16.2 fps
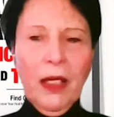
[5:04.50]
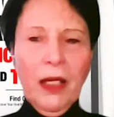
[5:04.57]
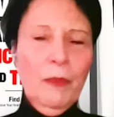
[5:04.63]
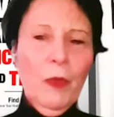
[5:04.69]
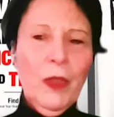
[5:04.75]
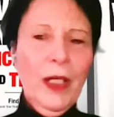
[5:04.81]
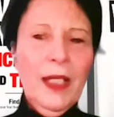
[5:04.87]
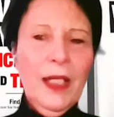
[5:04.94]

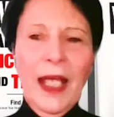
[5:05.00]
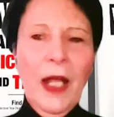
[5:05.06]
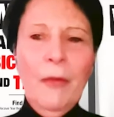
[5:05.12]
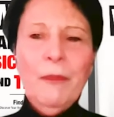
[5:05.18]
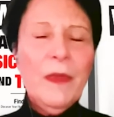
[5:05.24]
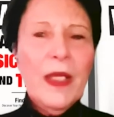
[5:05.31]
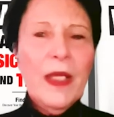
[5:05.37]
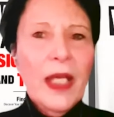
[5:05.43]
running down
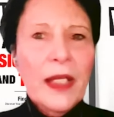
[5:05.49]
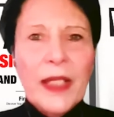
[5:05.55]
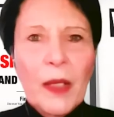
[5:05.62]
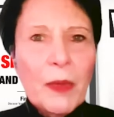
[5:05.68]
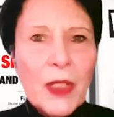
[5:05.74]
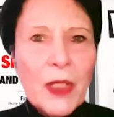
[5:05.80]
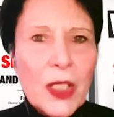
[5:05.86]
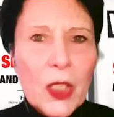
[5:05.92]
and they
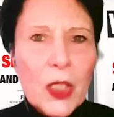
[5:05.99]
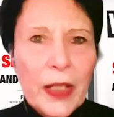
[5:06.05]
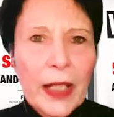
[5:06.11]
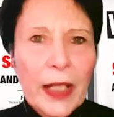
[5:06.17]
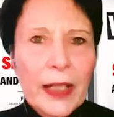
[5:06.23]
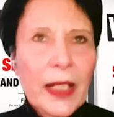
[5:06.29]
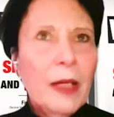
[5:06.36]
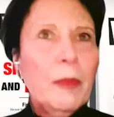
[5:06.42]
would just look
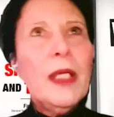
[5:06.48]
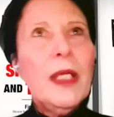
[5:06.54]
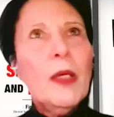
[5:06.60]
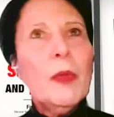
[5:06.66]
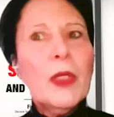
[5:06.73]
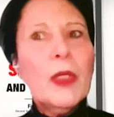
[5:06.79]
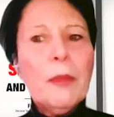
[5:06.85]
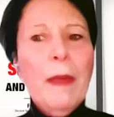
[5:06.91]
at him and he
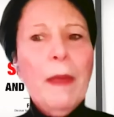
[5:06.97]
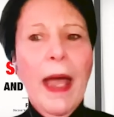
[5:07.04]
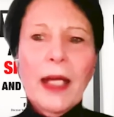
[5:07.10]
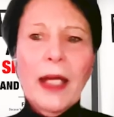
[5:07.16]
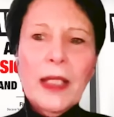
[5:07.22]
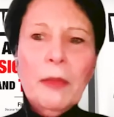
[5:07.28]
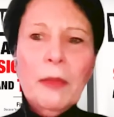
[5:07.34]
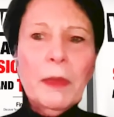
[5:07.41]
would look back
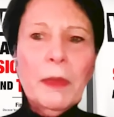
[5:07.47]
at them,